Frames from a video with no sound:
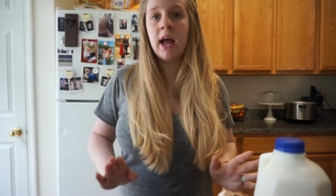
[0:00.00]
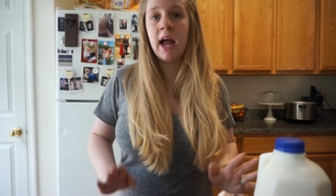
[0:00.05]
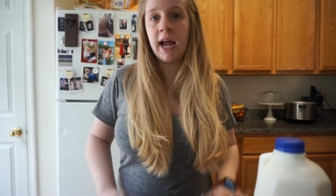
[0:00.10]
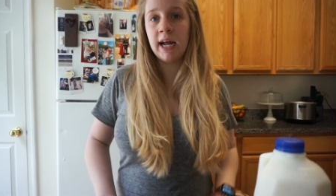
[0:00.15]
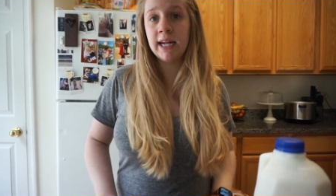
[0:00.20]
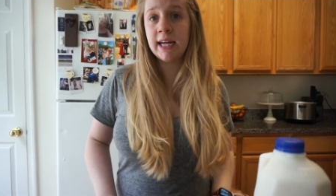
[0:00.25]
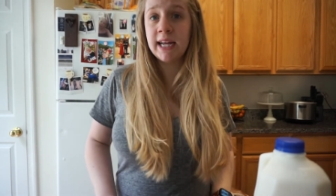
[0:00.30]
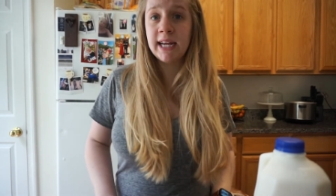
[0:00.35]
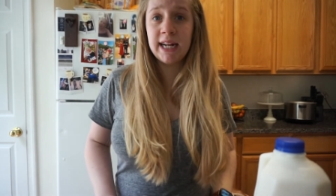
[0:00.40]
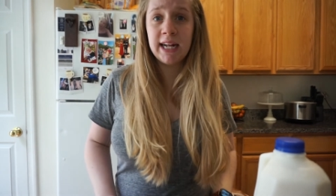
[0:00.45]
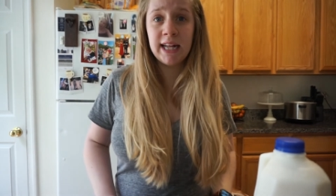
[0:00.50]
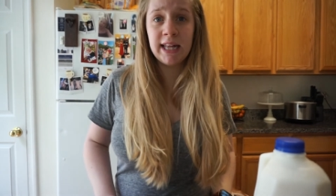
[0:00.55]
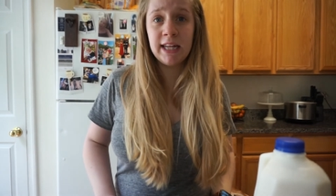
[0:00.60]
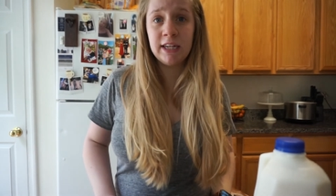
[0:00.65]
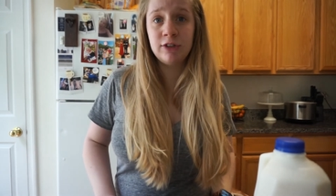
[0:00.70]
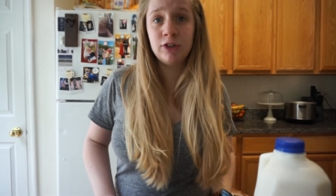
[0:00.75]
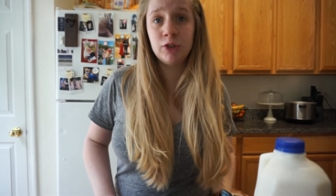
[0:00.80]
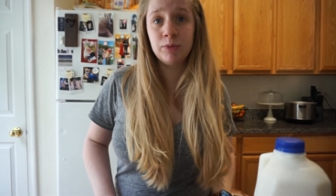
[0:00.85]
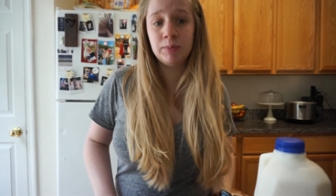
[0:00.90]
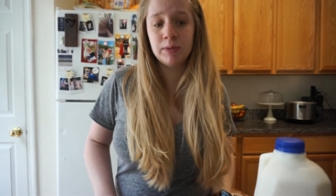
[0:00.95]
I didn't get
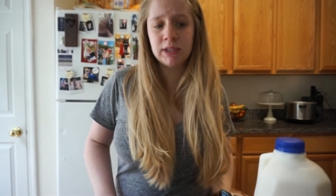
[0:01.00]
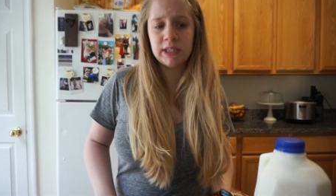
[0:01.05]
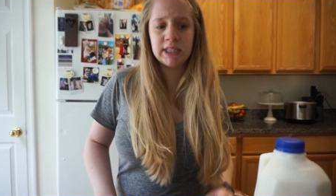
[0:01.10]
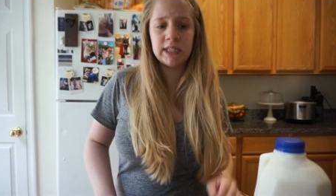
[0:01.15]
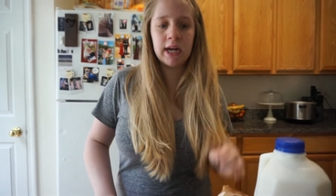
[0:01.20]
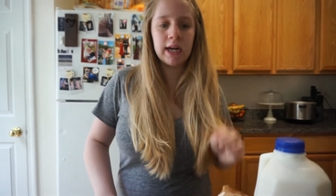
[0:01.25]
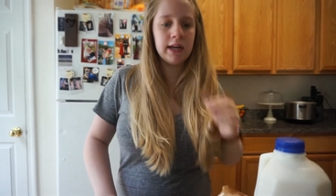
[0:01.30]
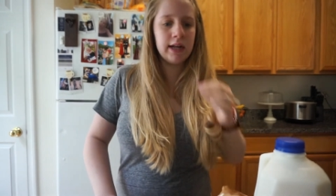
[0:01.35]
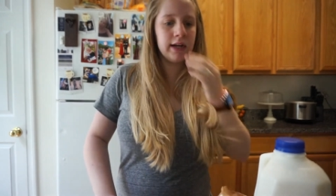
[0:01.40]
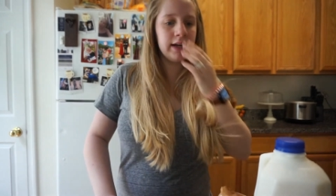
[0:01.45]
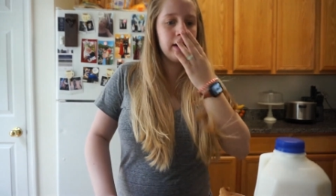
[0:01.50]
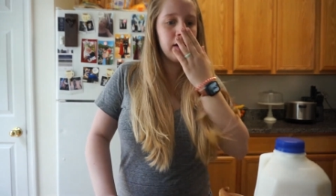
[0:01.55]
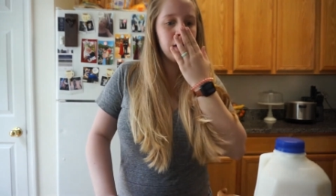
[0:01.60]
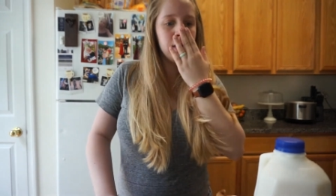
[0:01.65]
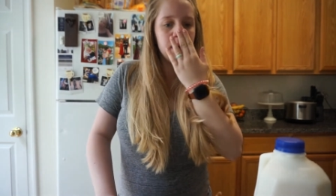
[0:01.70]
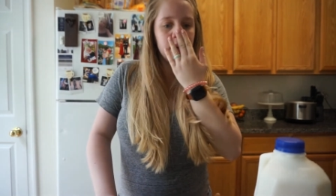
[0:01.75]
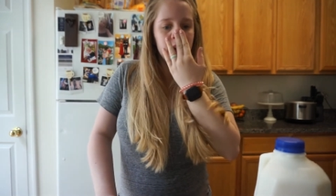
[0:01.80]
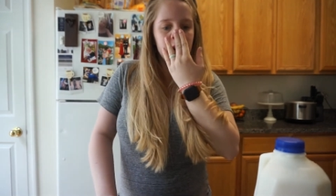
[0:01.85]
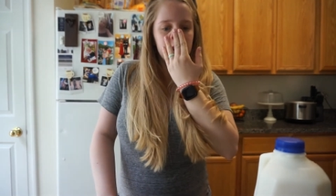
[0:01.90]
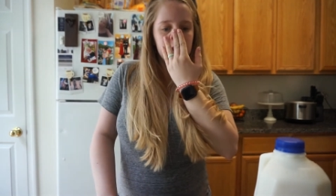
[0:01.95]
anything super exciting,
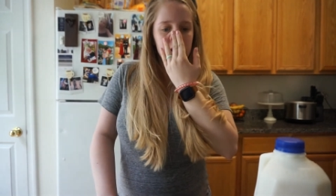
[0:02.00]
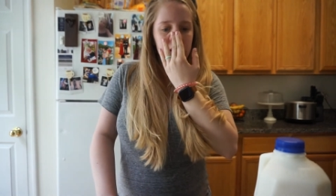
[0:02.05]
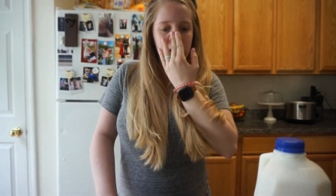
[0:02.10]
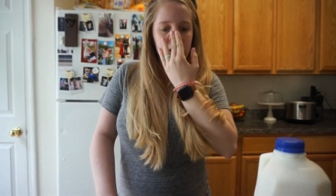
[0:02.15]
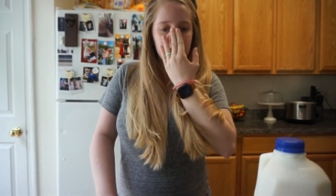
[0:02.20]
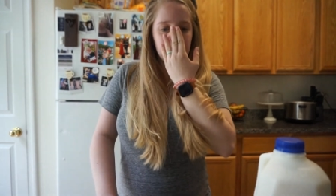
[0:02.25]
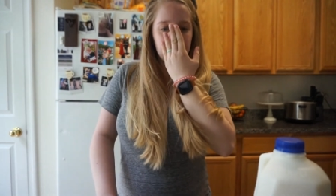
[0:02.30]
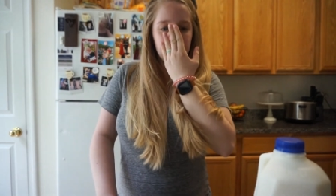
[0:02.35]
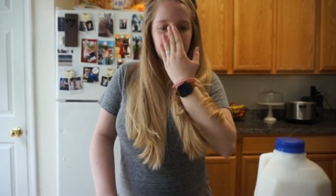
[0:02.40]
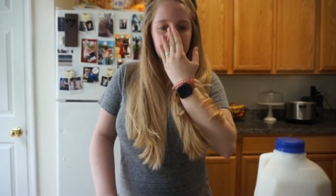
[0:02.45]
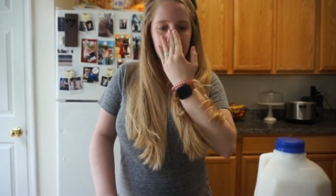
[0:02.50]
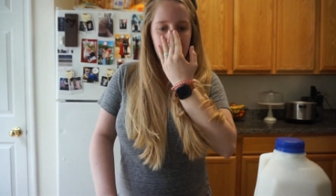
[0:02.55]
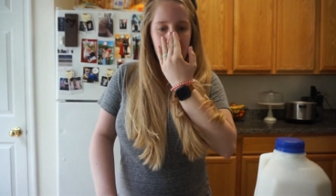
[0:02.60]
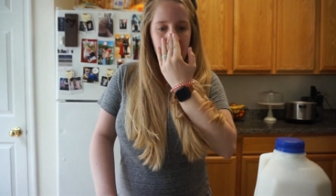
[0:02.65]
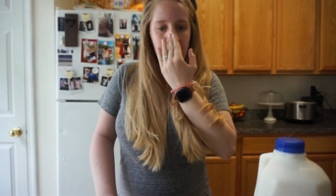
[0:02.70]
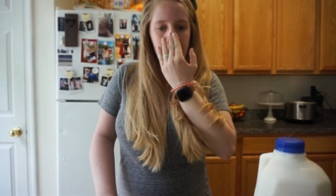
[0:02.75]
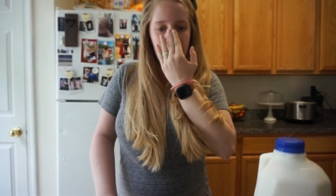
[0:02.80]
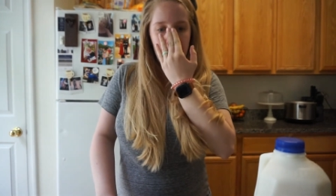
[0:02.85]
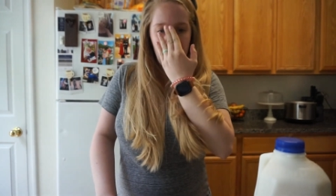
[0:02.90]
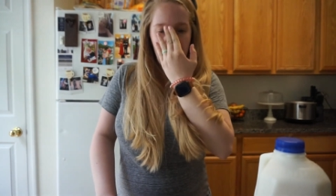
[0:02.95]
um,
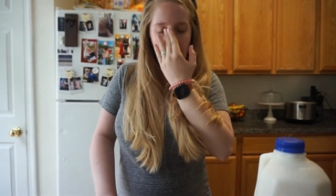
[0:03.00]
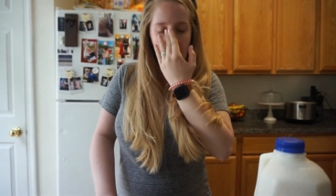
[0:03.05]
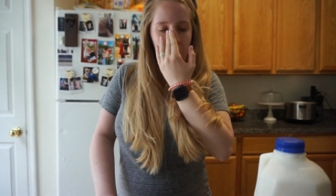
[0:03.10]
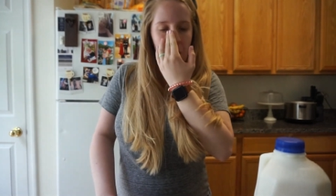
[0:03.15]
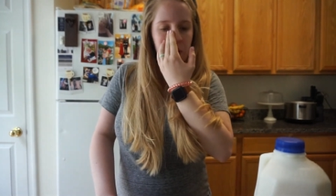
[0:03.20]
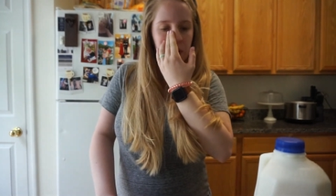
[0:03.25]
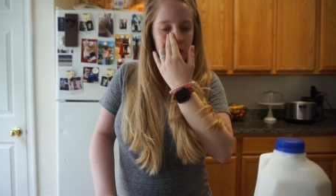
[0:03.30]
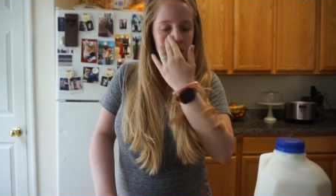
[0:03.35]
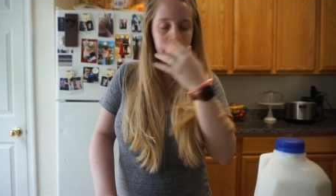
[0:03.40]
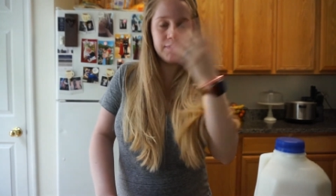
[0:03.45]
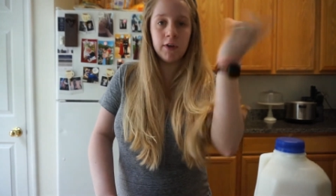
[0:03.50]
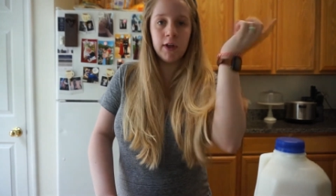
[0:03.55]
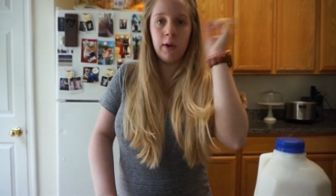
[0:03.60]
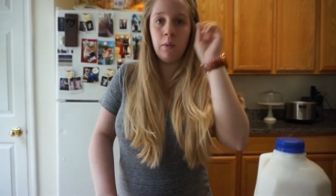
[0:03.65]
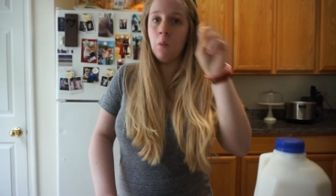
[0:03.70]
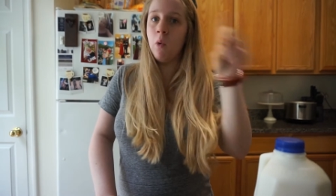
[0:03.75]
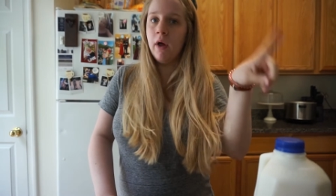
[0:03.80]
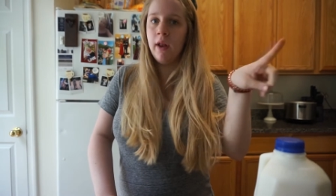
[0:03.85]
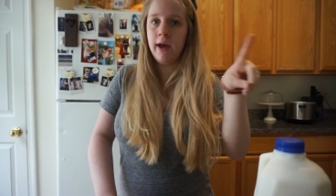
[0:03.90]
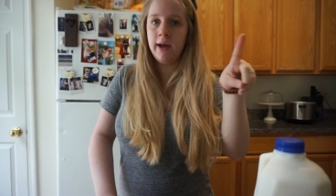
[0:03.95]
except for
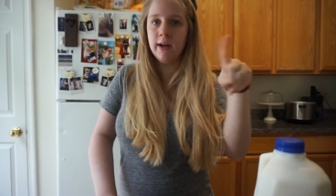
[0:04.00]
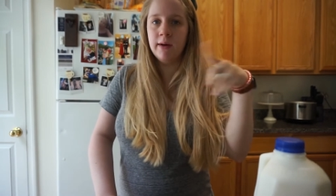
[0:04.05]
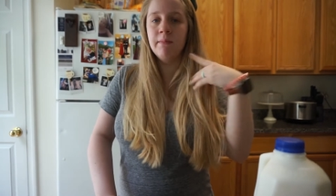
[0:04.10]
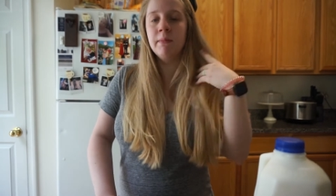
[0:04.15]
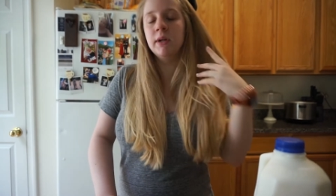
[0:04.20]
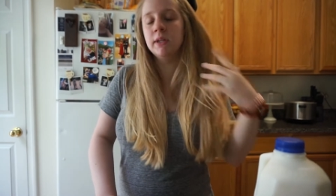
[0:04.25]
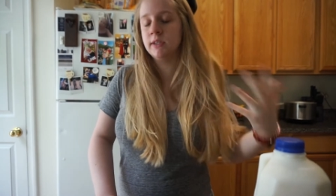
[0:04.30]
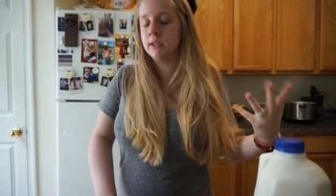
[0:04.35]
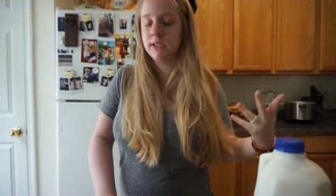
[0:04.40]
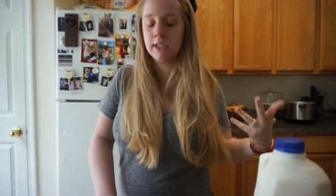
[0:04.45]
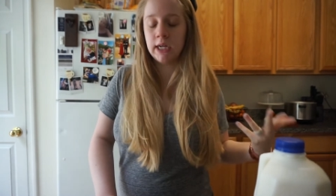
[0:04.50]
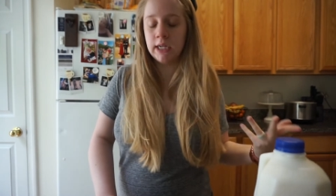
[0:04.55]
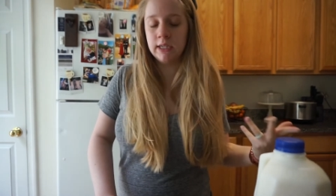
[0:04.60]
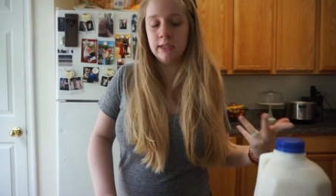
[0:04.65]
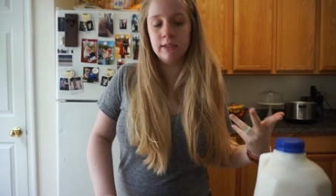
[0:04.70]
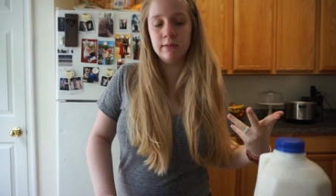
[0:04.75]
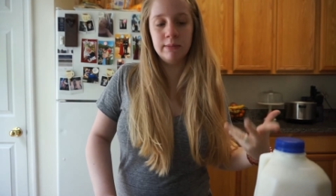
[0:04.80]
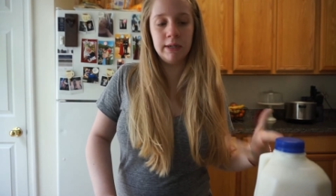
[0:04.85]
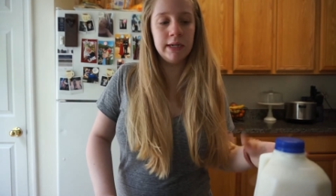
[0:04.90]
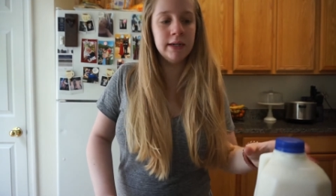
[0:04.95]
like one item, but it's
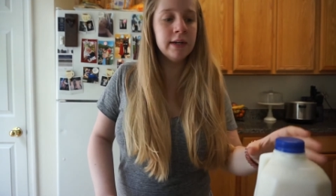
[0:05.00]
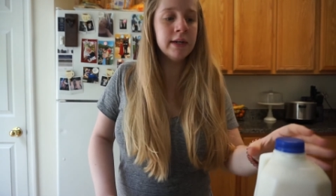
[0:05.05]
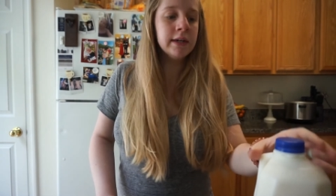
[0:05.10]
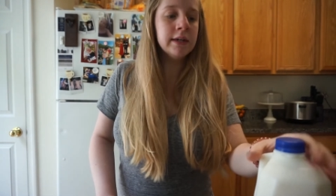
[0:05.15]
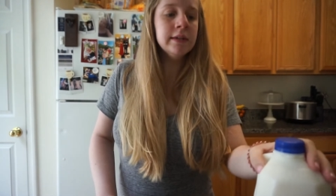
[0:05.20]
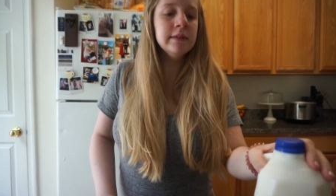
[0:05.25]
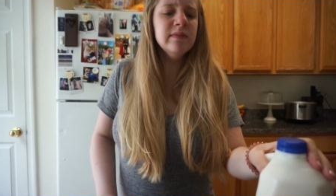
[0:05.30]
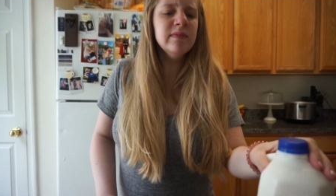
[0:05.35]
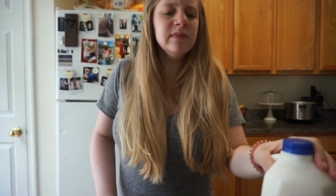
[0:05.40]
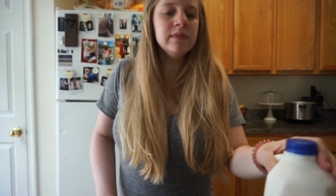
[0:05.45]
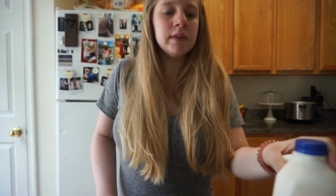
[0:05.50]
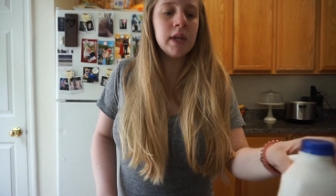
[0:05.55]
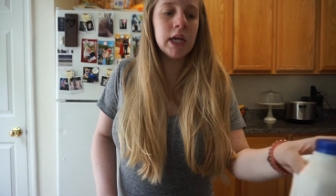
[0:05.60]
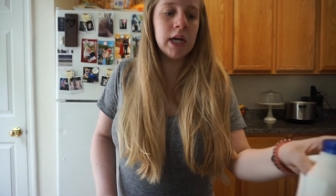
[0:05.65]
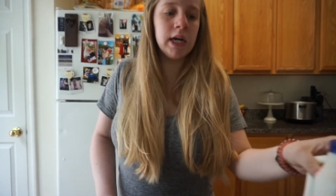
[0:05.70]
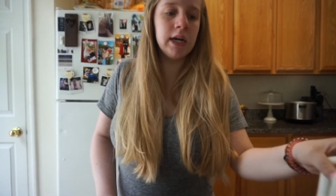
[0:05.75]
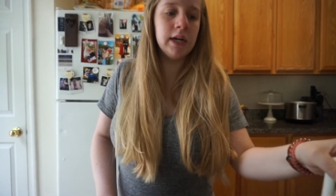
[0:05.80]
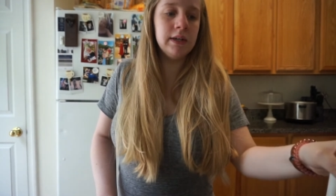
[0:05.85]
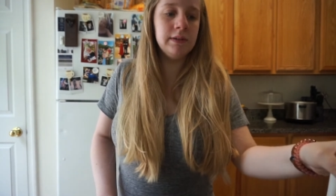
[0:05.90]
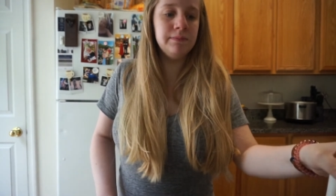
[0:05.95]
exciting to me.
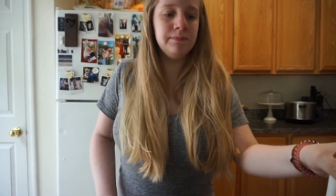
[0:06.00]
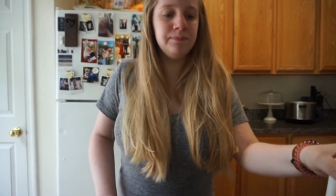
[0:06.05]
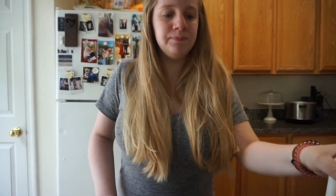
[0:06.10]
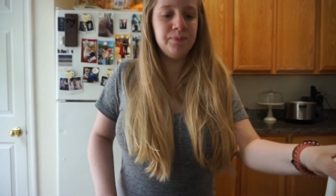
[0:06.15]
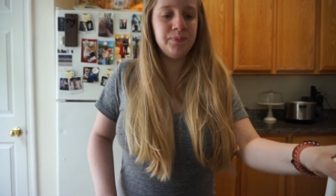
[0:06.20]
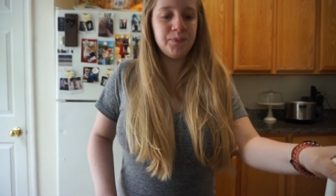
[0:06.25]
Um,